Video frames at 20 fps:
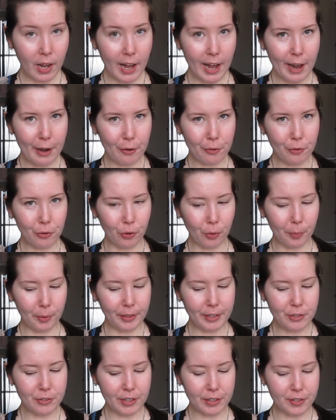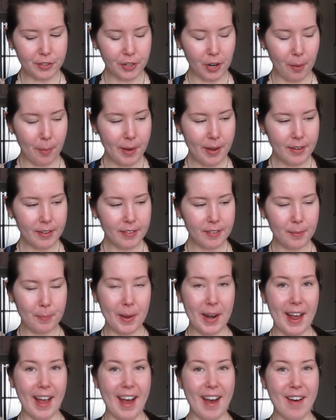I don't normally drink Starbucks,
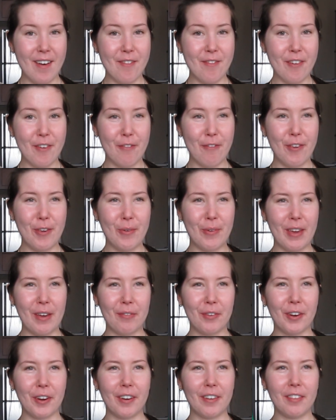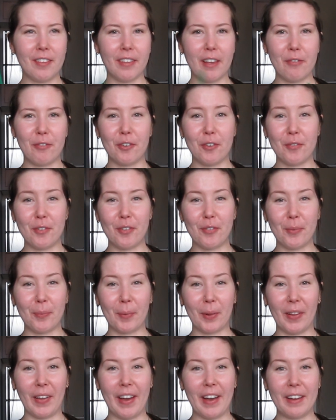but I have a few gift cards left over from
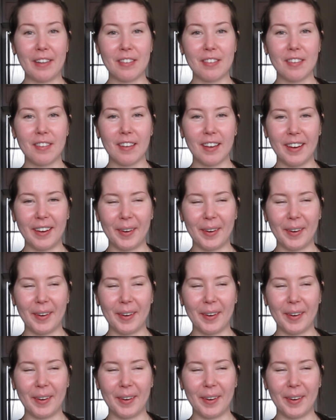clients